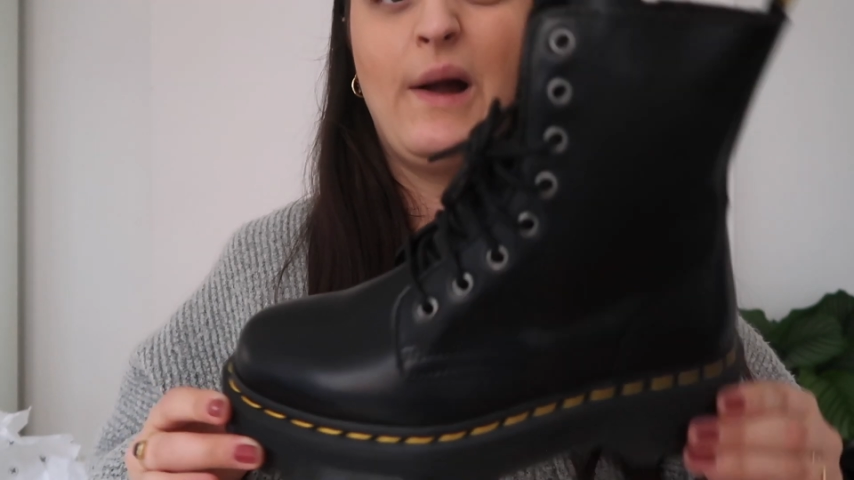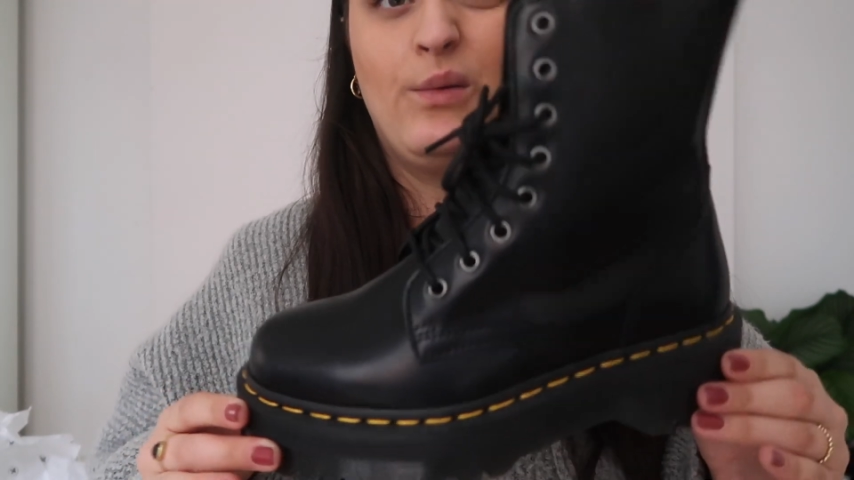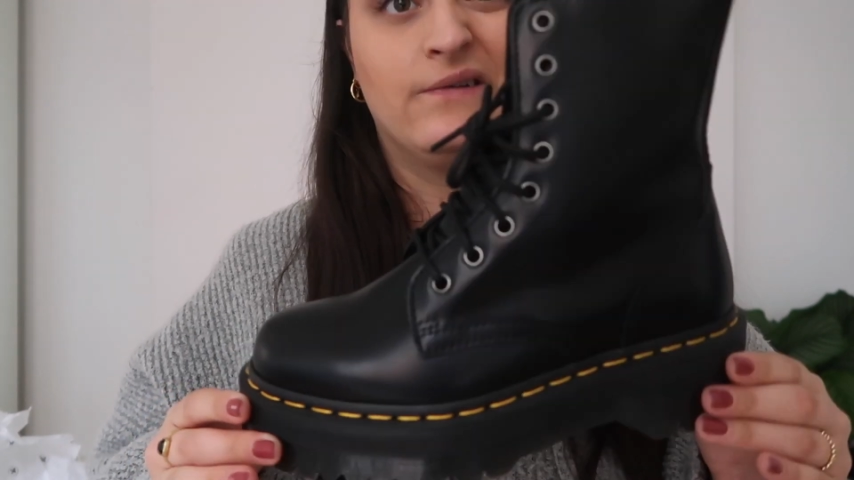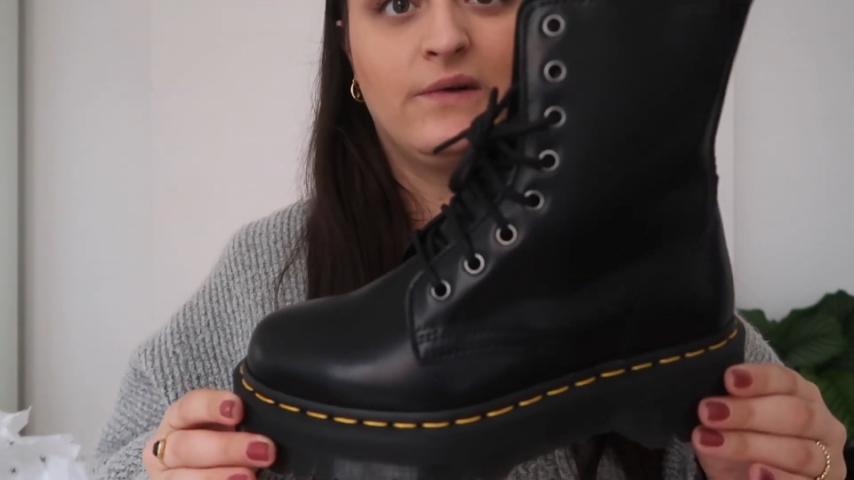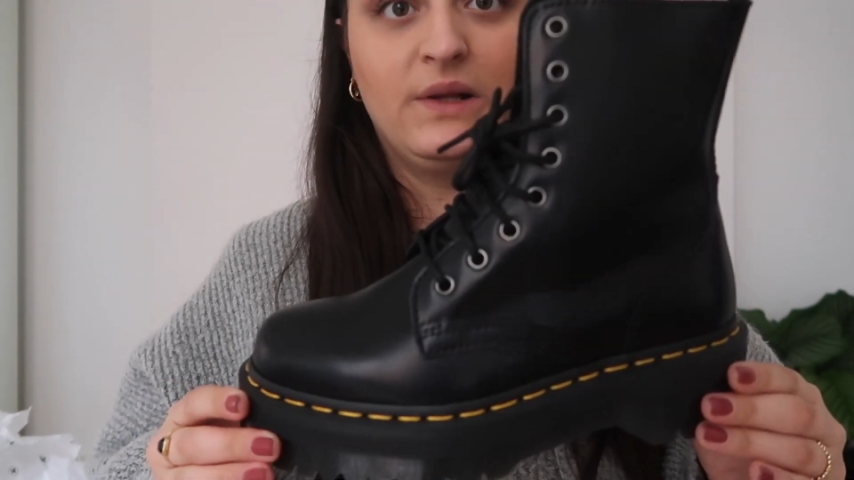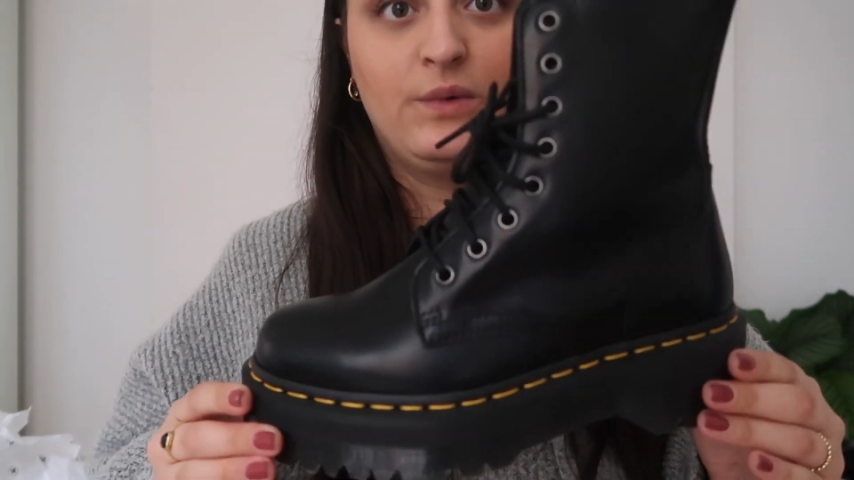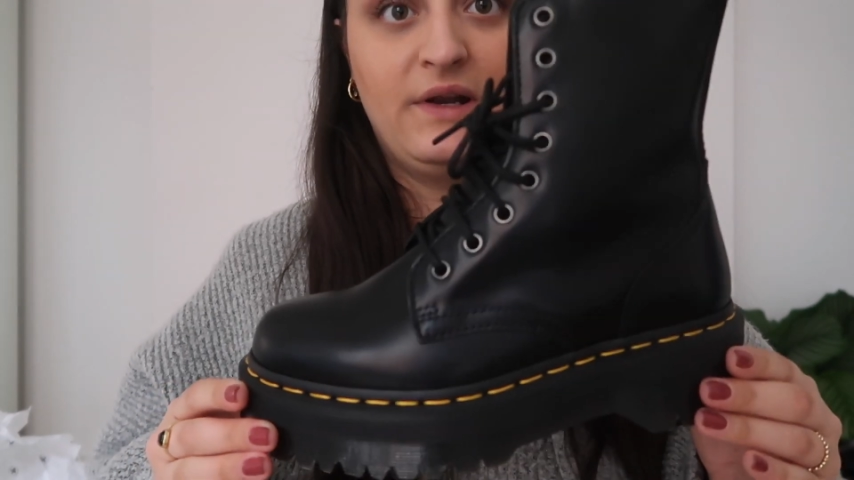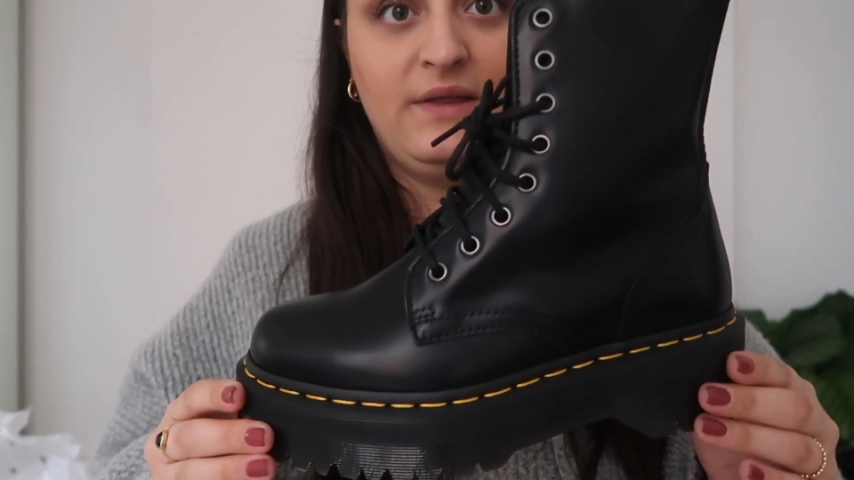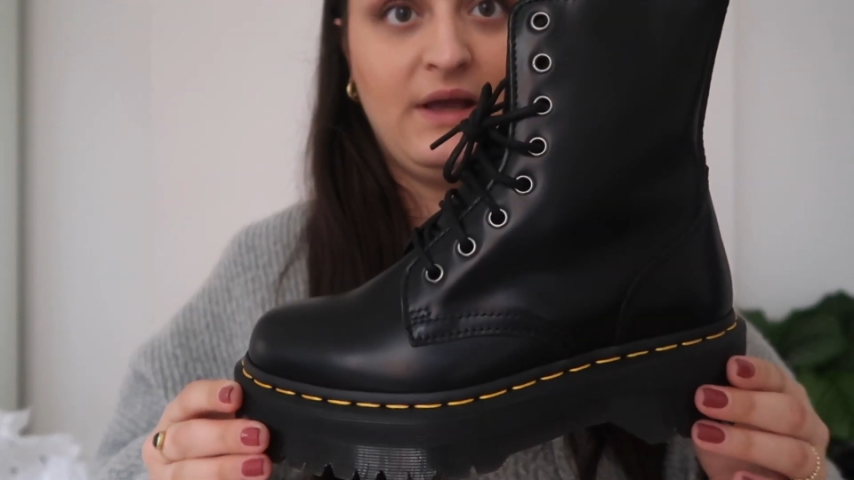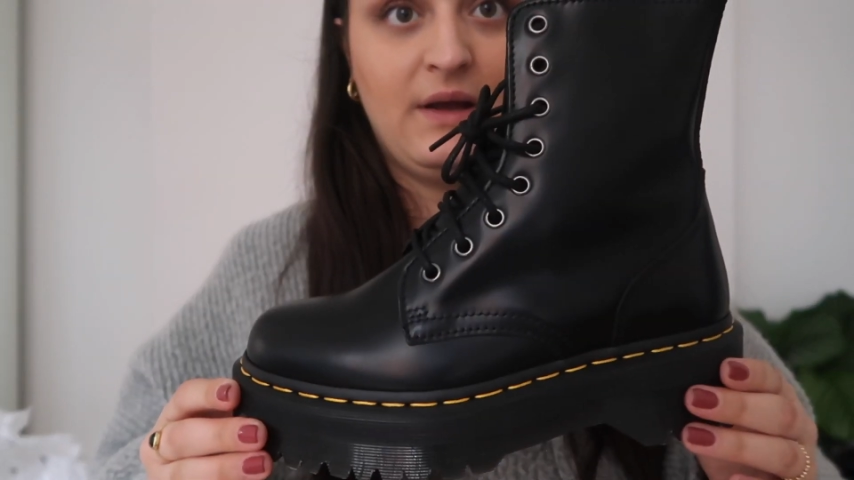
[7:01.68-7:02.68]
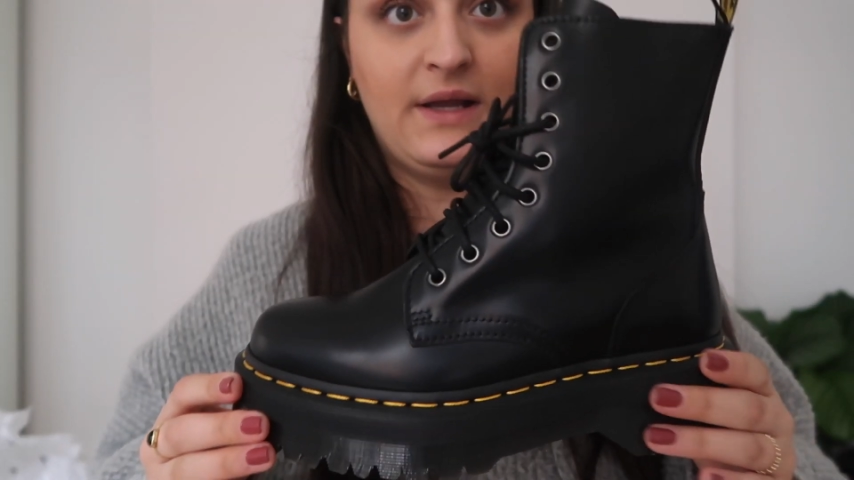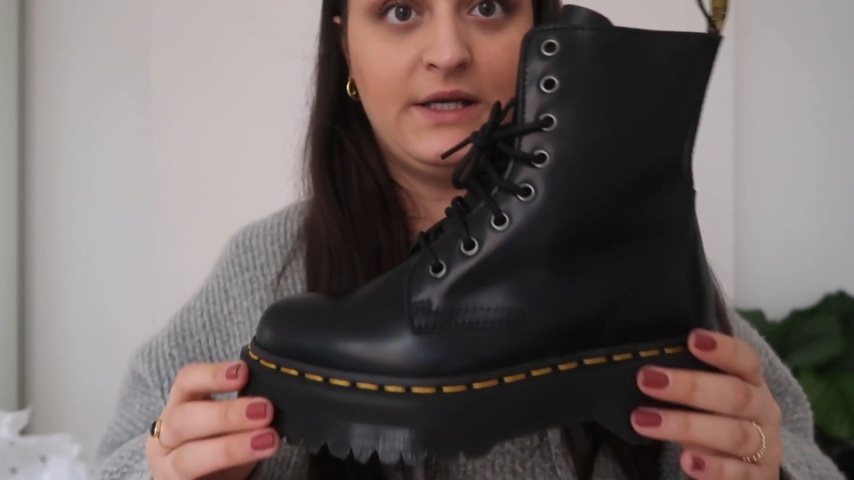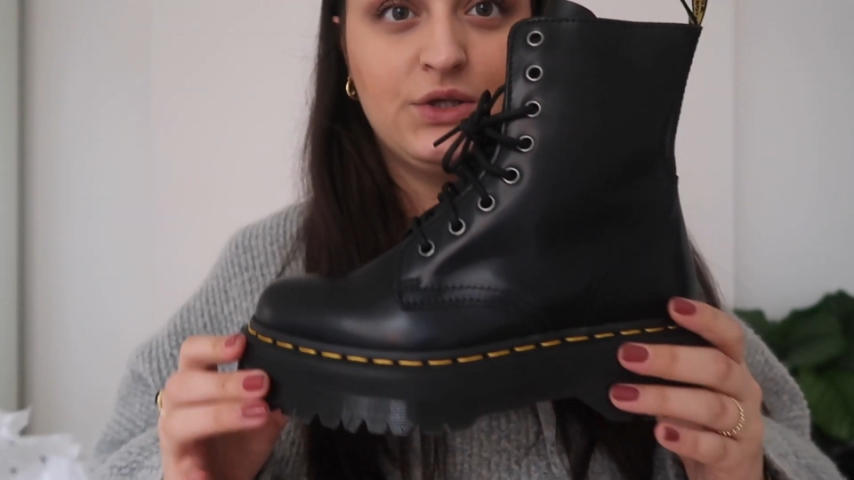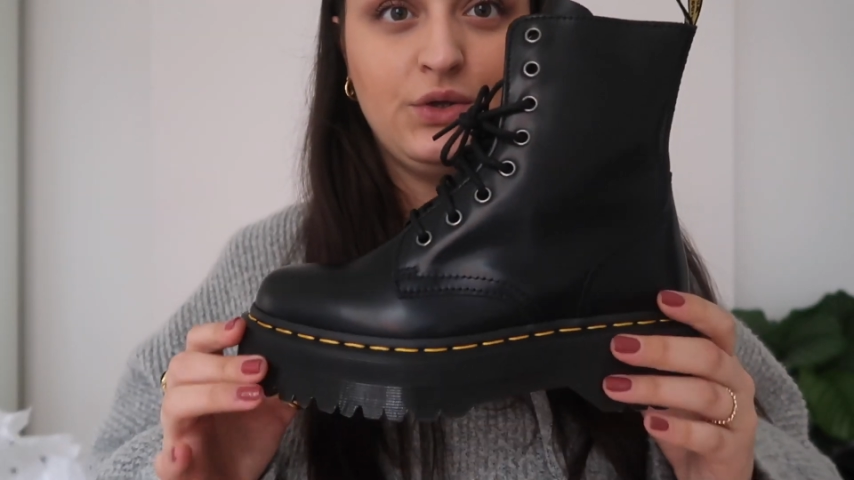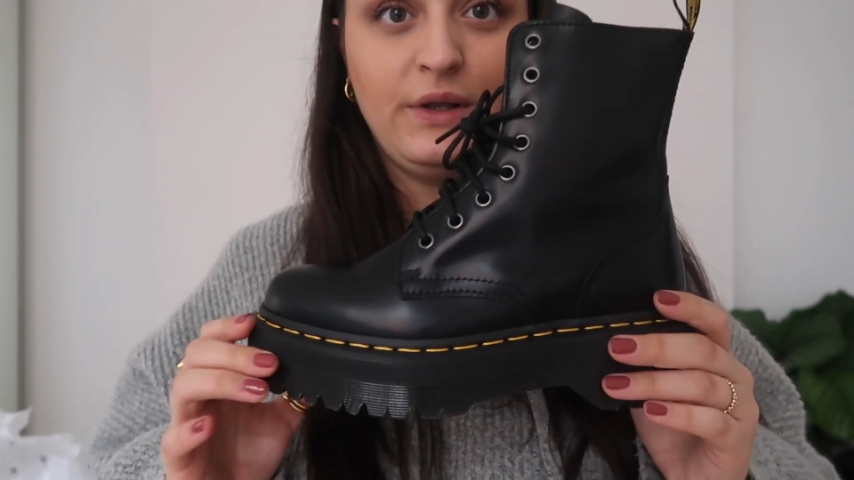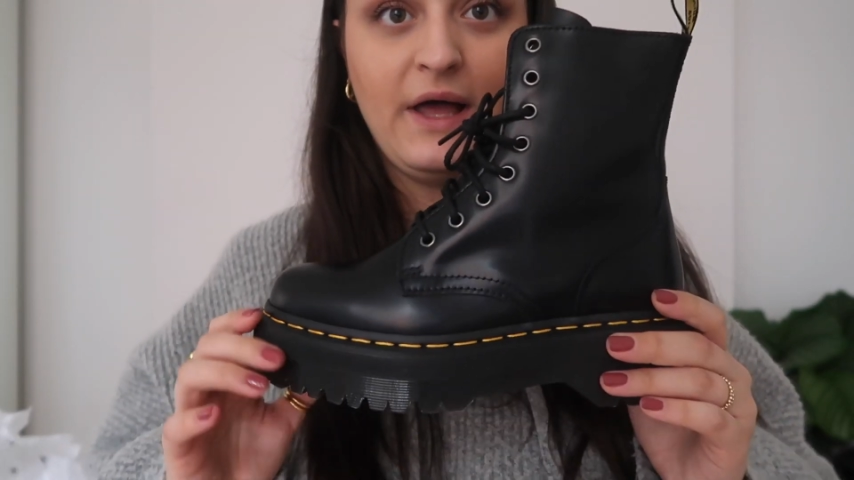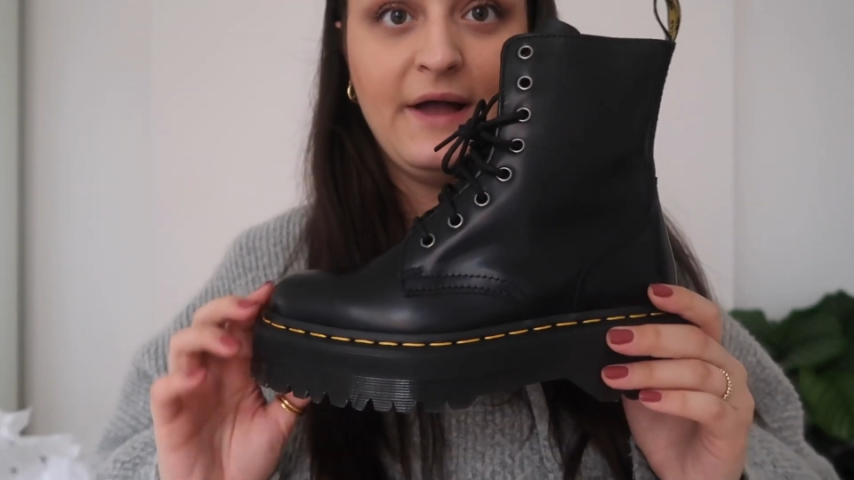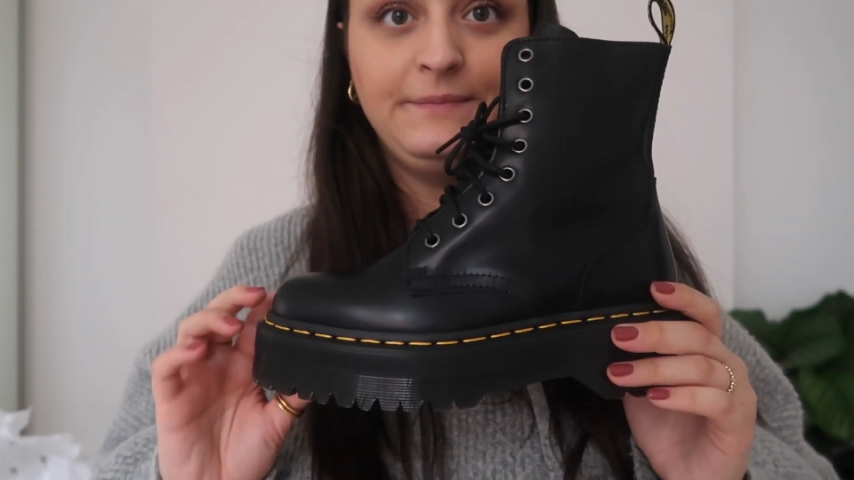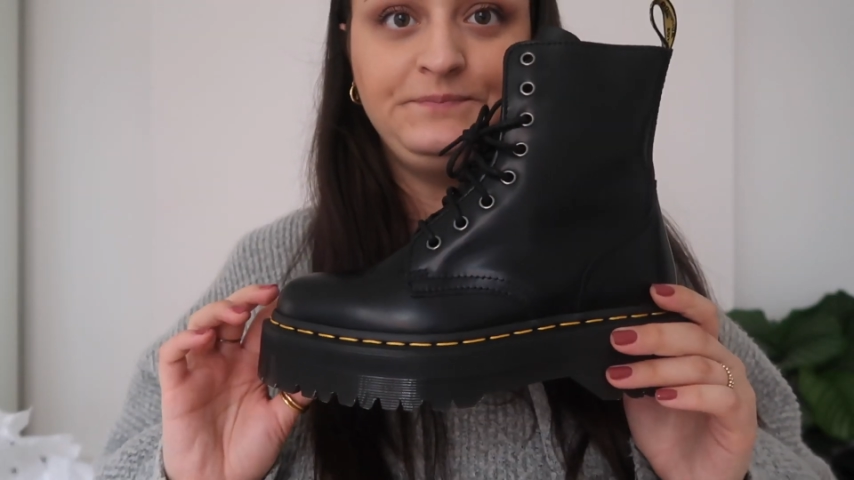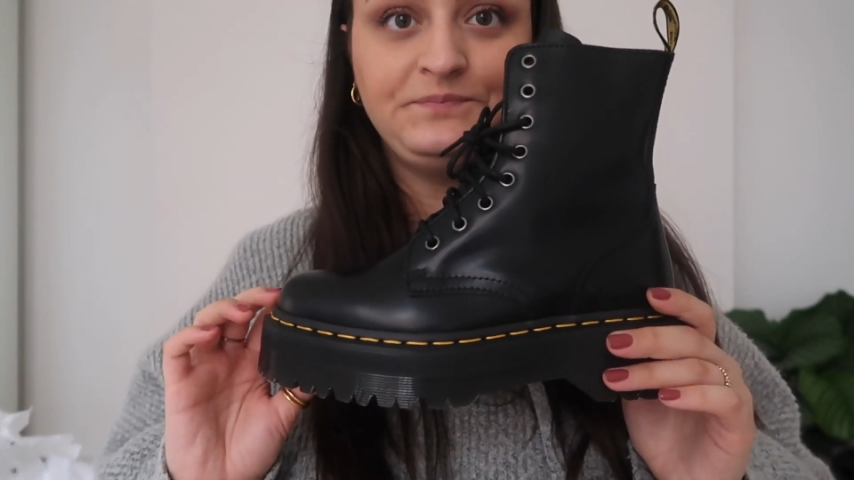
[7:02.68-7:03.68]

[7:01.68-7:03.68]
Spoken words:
I wouldn't really want anything any taller.